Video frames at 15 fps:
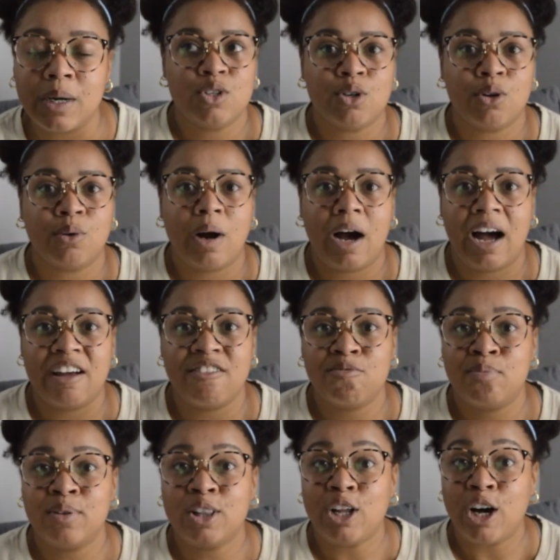So I've
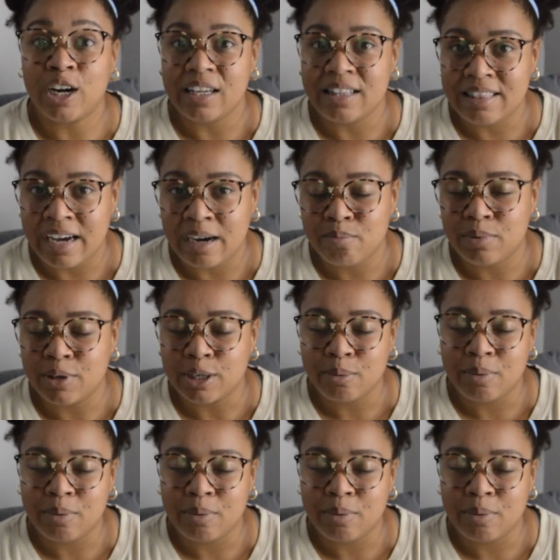plotted that book,